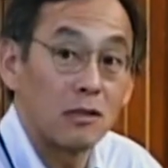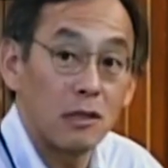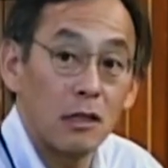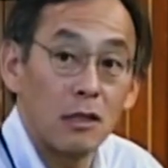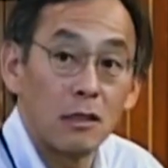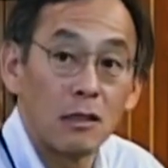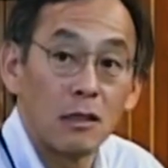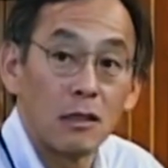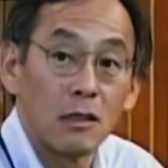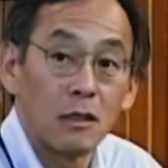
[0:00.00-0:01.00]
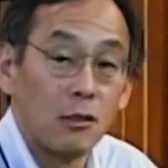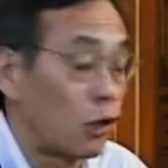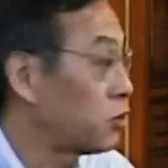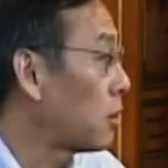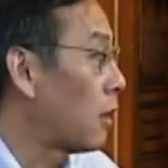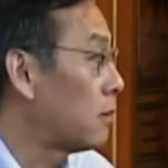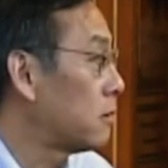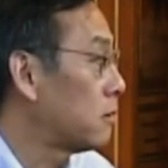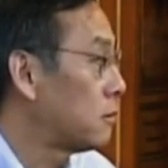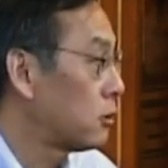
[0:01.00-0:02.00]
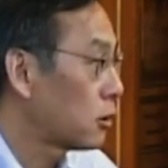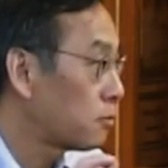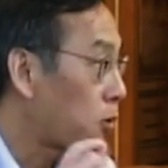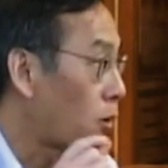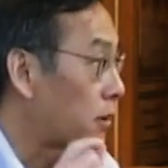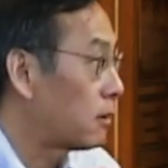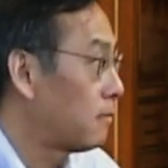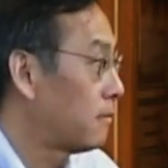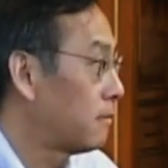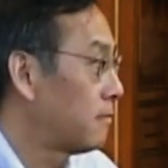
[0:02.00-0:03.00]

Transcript: we see, no size, just point.